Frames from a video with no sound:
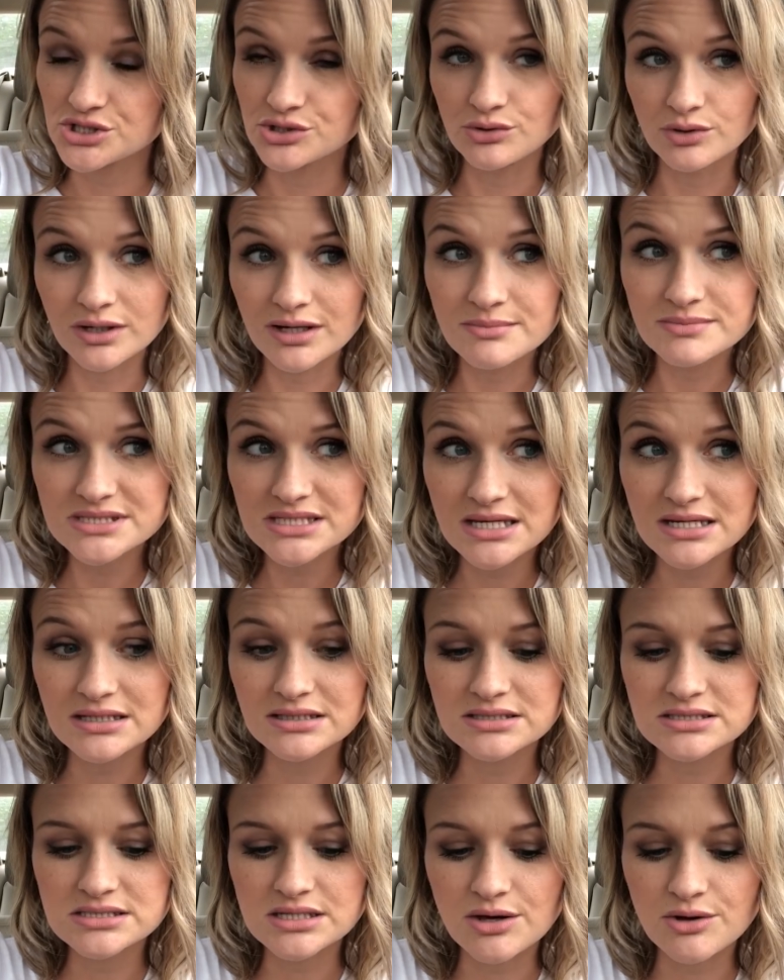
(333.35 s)
Do you know what I'm
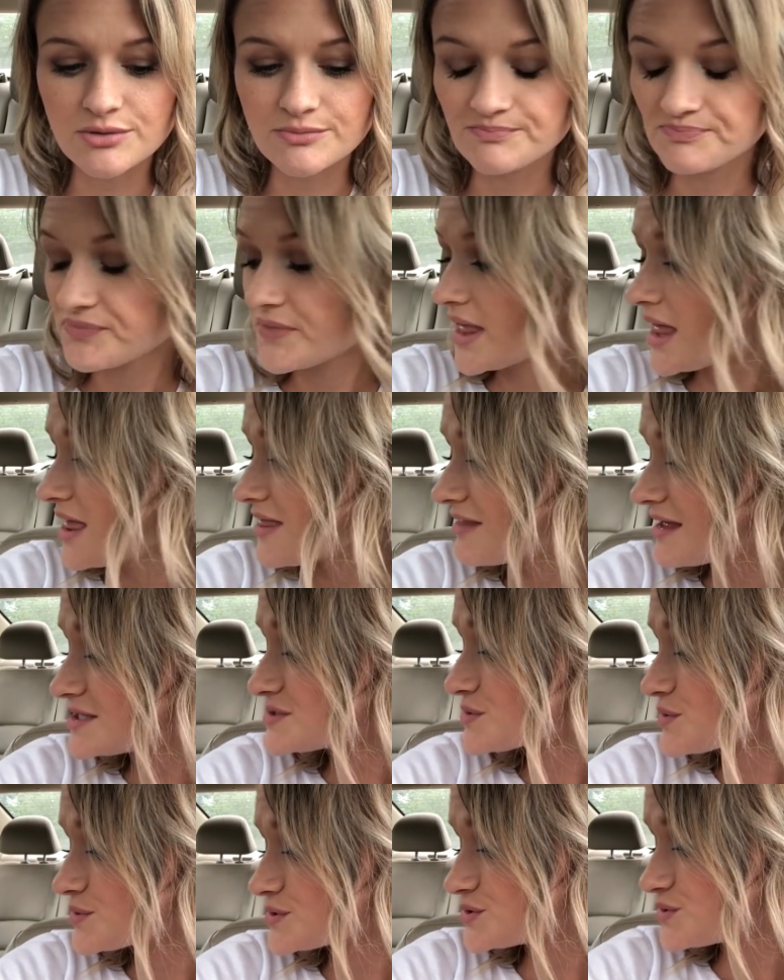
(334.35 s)
saying? So
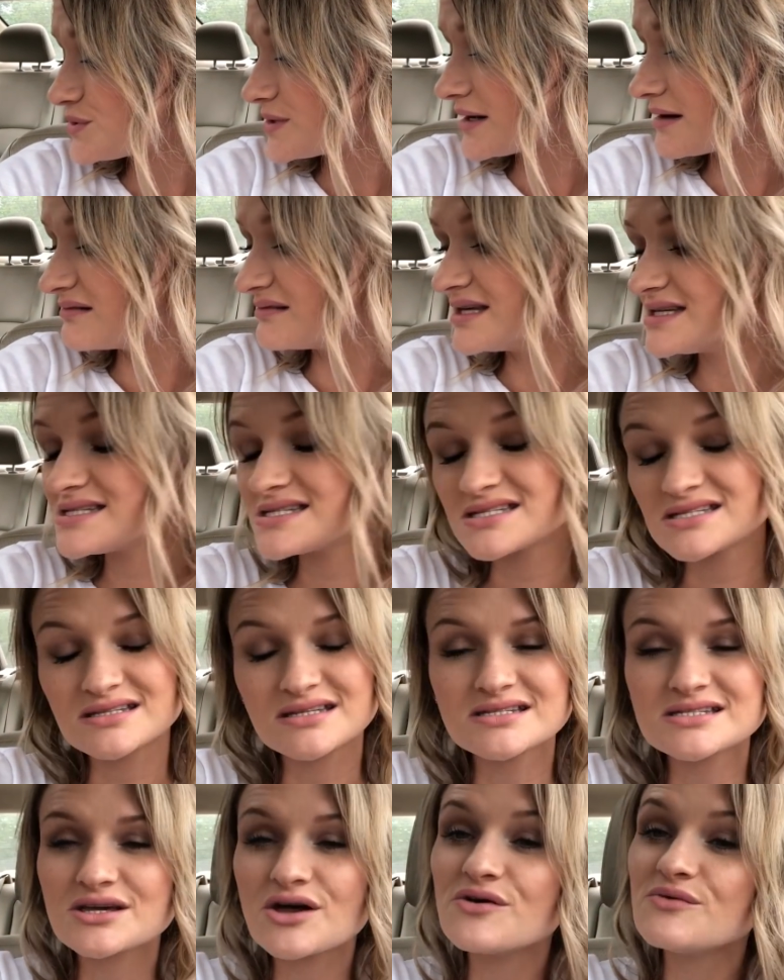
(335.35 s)
that's what we're doing now. Let's
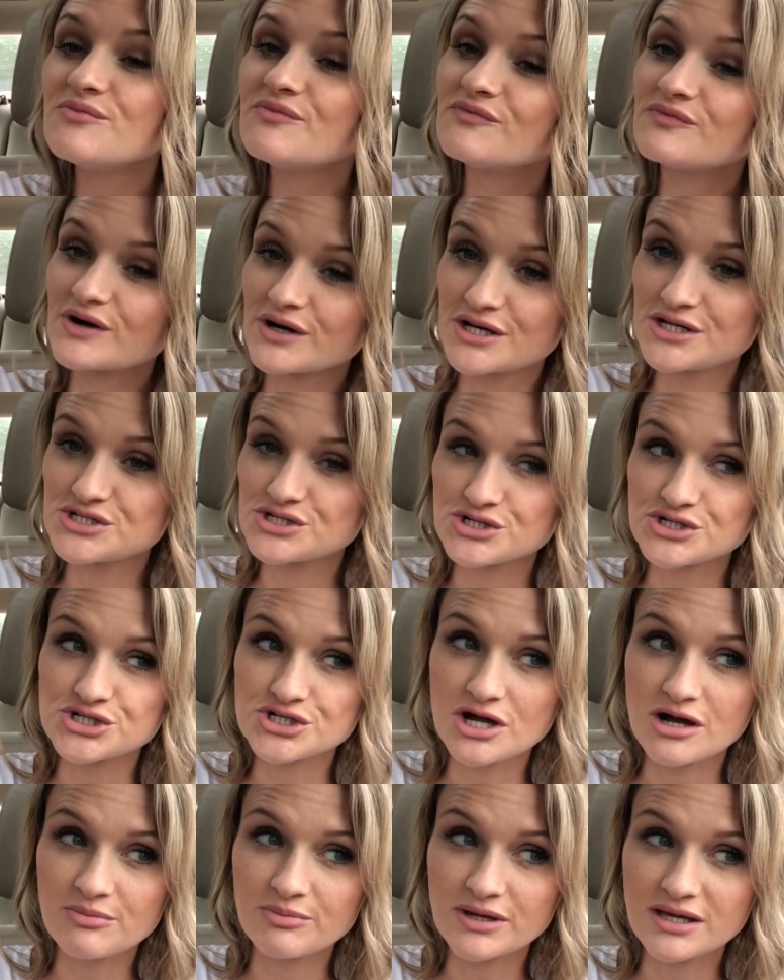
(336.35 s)
go furniture
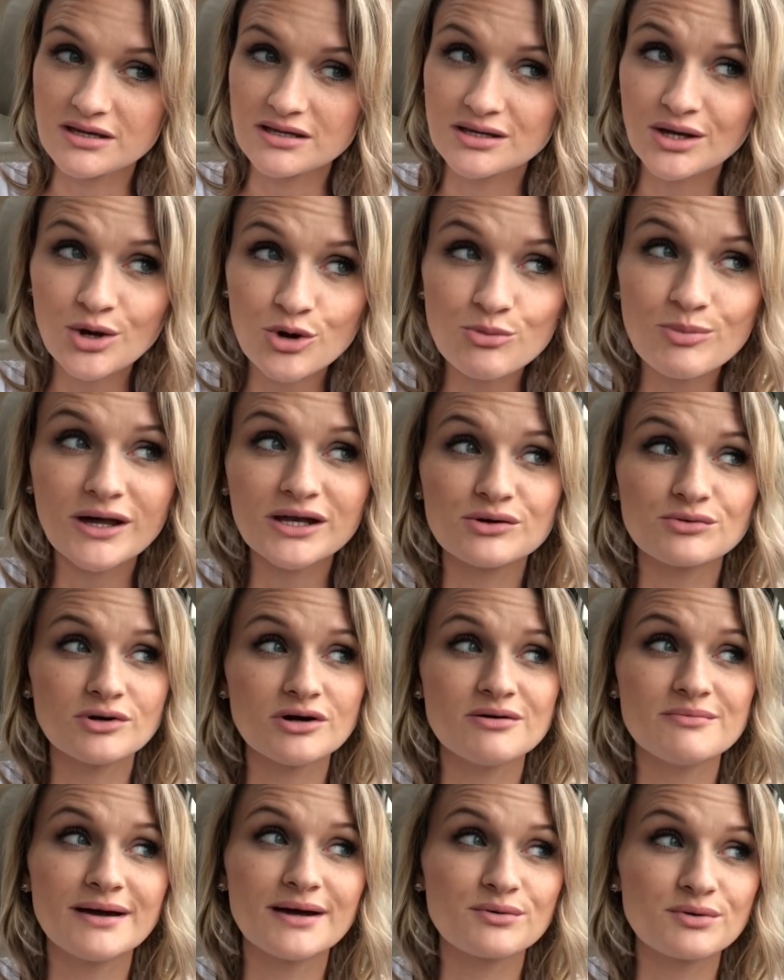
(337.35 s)
shopping and hope I don't
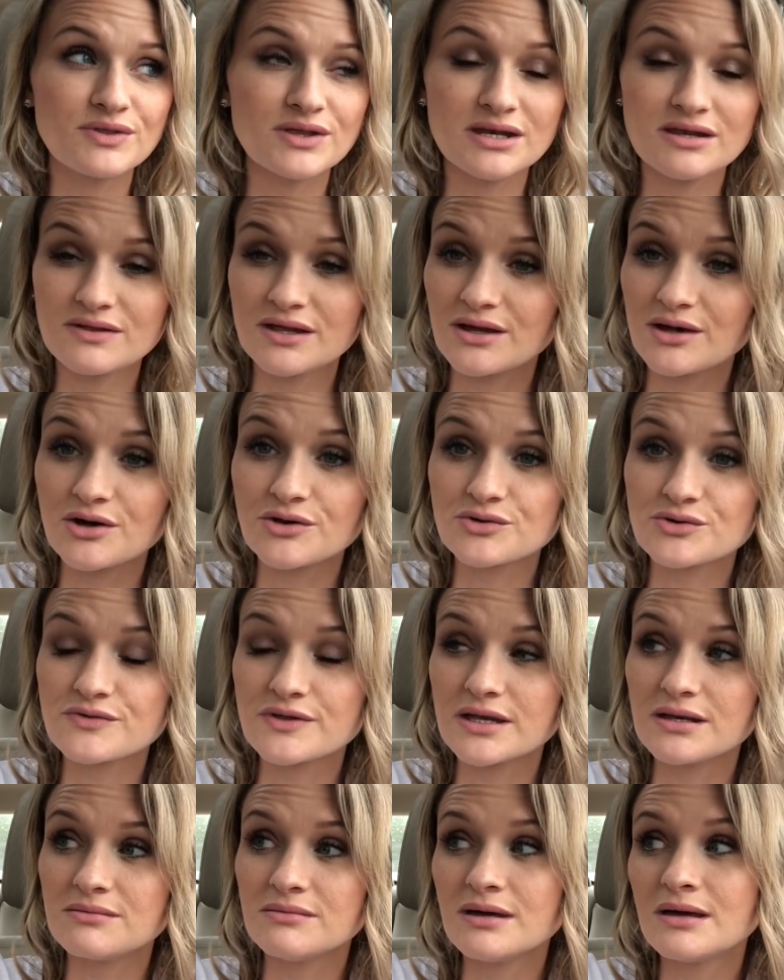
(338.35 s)
come out with anything other
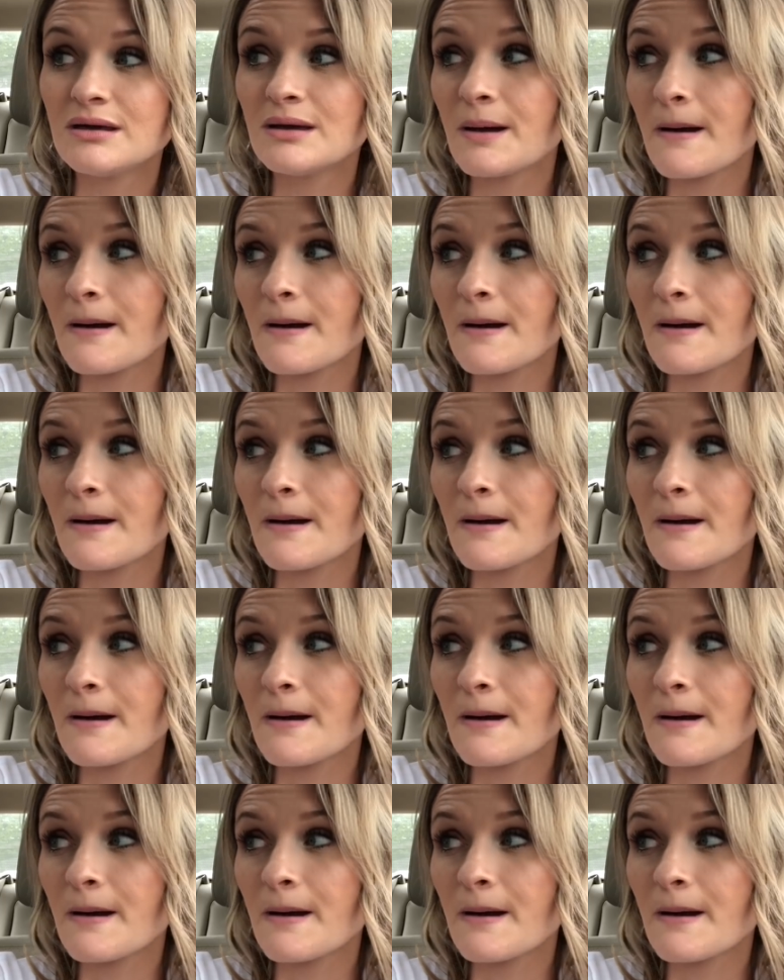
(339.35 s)
than